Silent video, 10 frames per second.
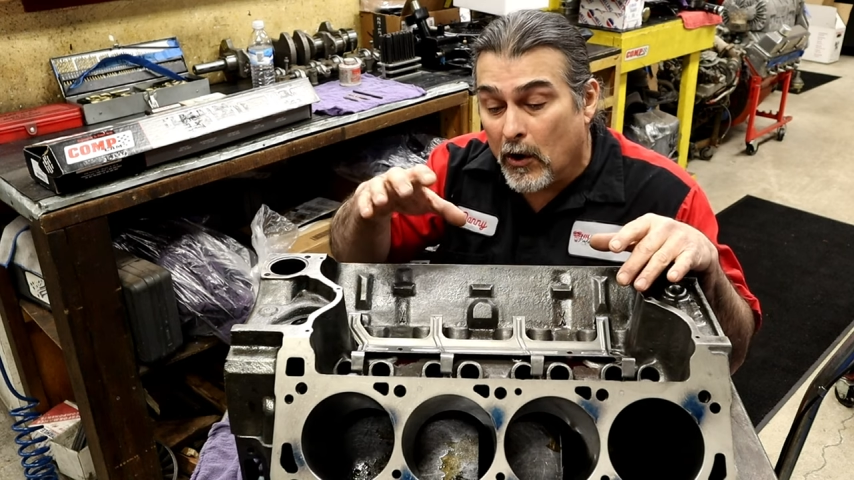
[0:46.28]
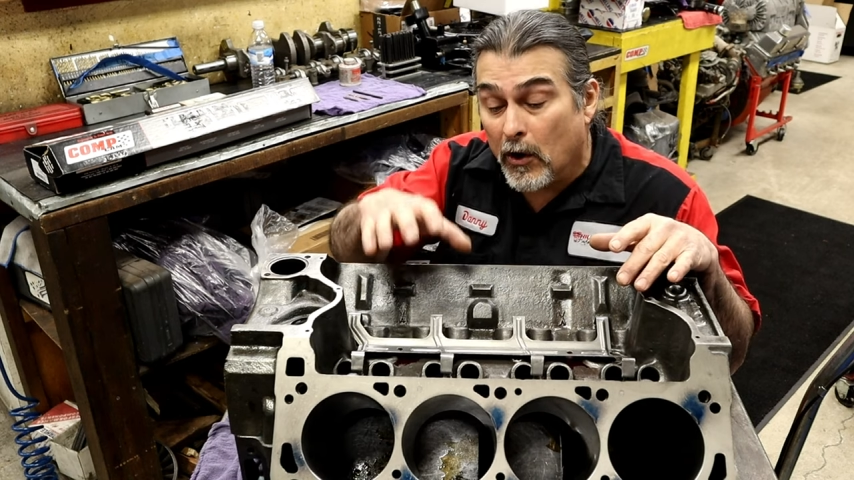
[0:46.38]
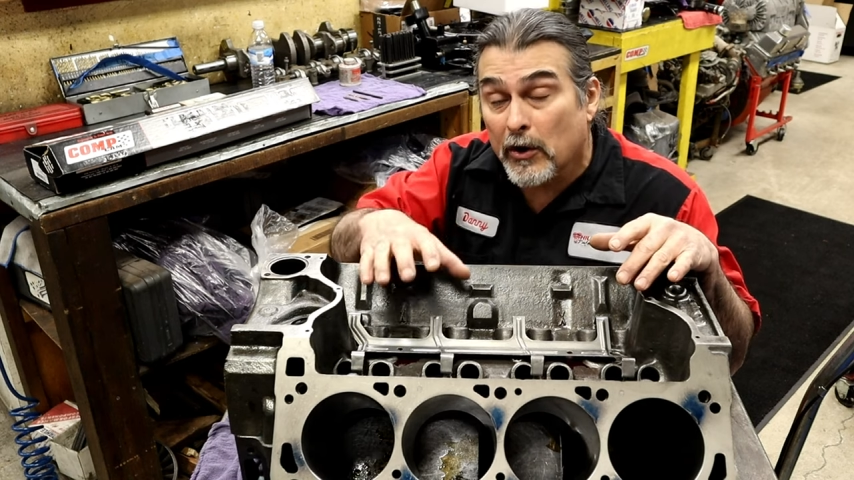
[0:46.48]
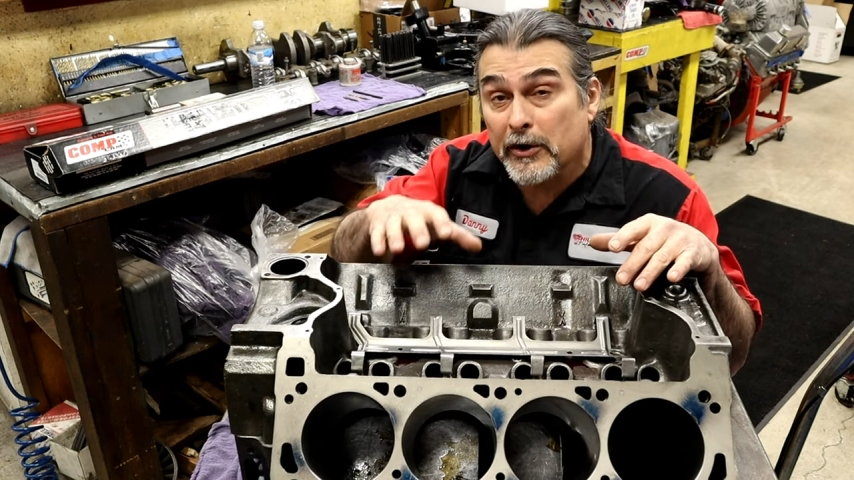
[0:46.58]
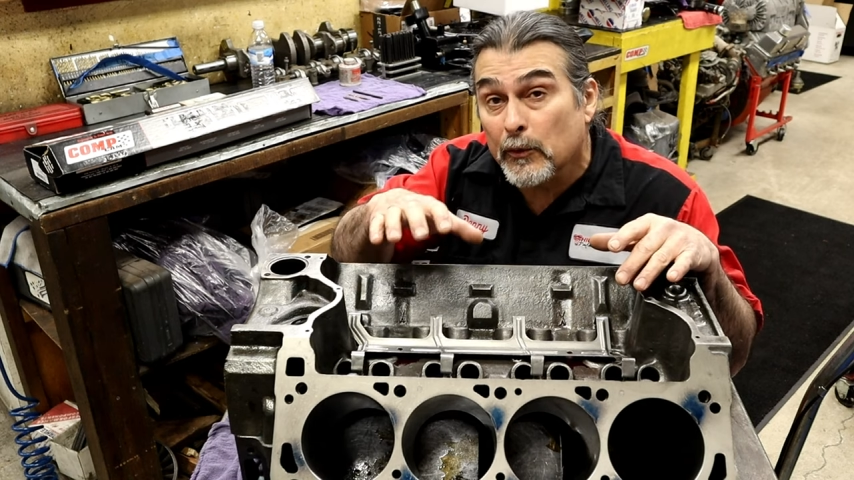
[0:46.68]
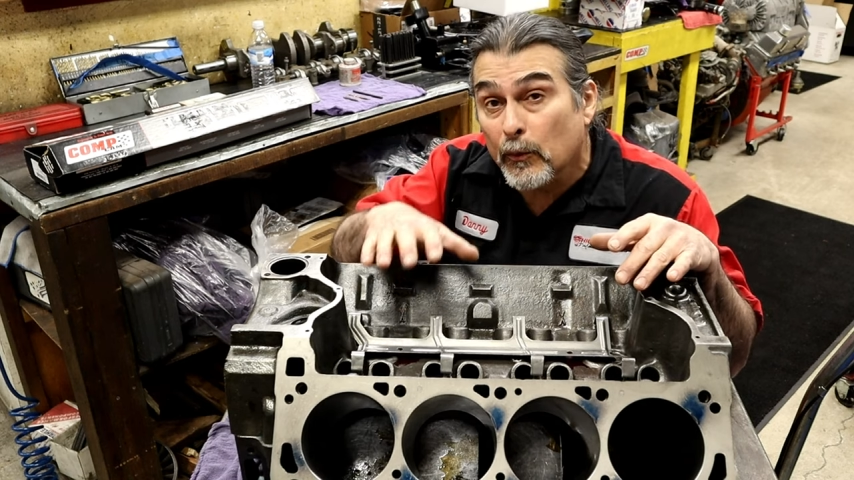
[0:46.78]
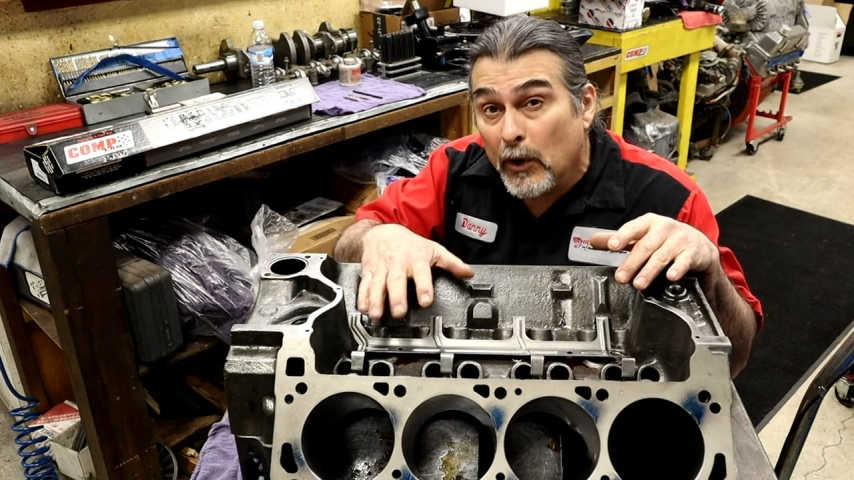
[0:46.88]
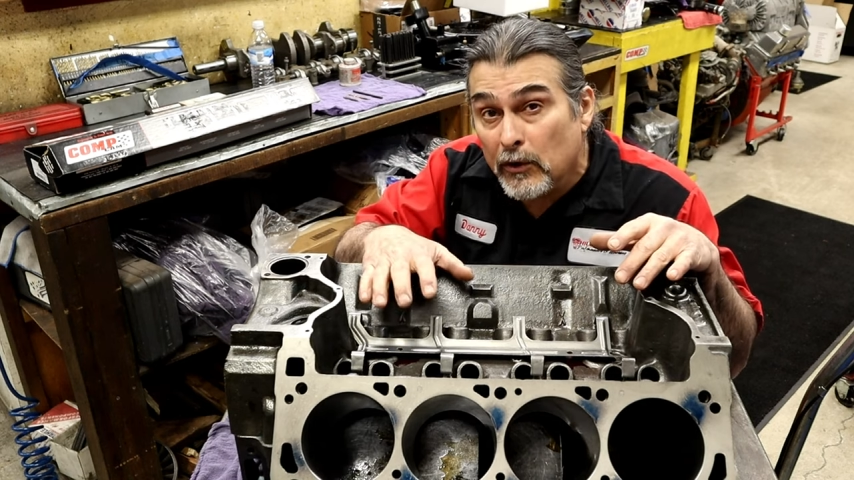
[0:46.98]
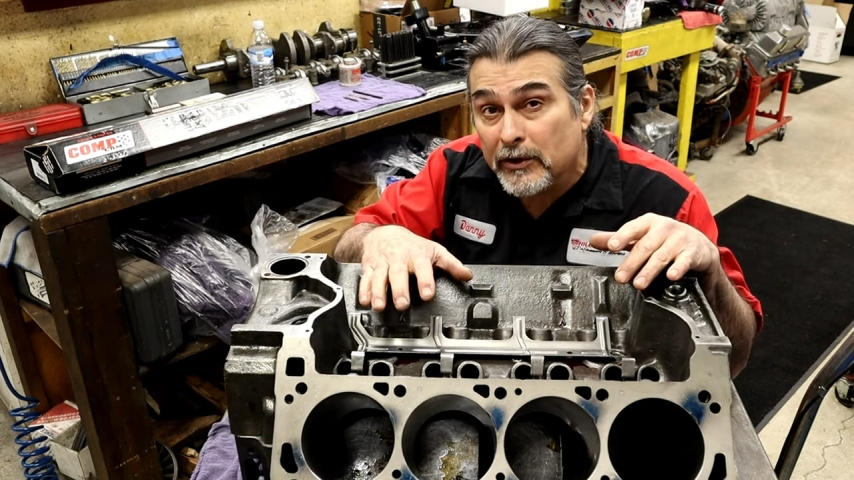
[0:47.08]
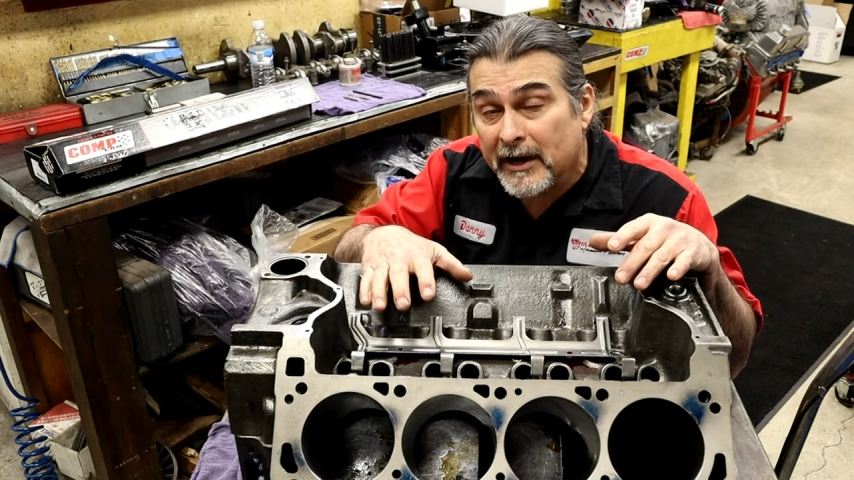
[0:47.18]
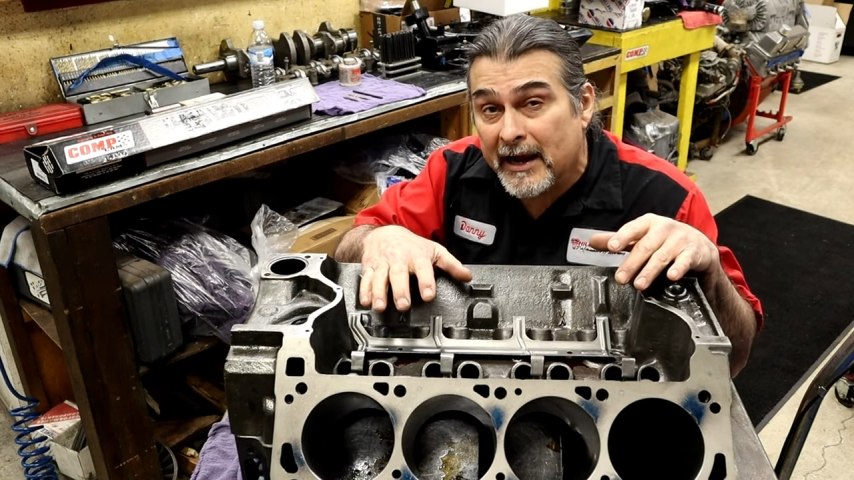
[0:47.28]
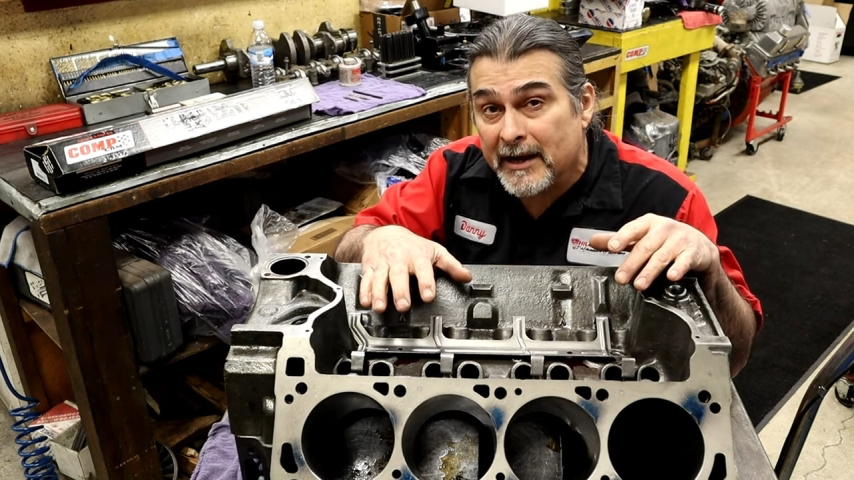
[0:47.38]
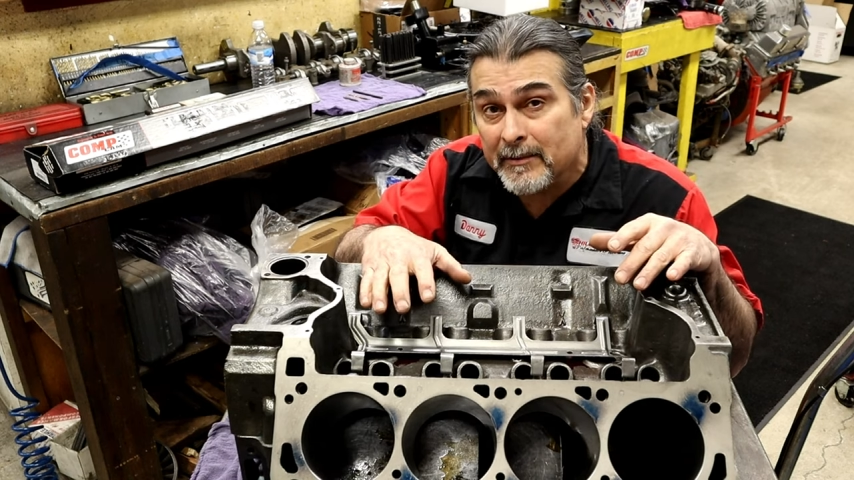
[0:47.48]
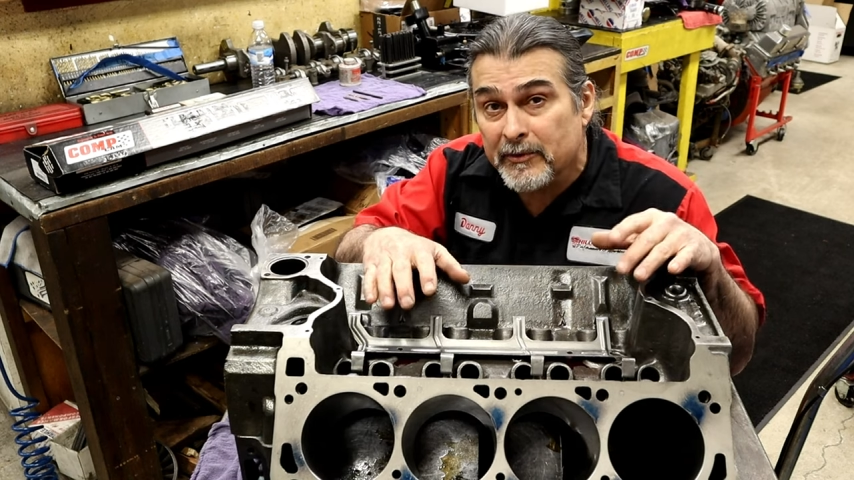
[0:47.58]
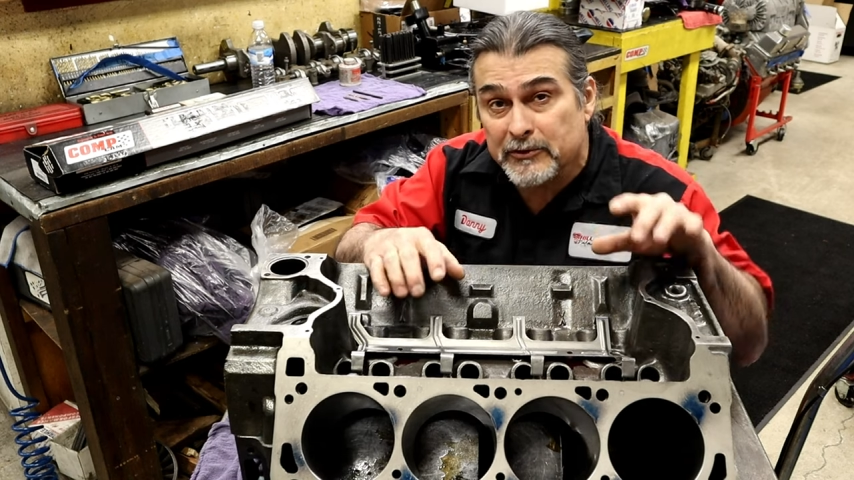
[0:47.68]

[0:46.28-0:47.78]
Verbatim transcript: On a roller cam,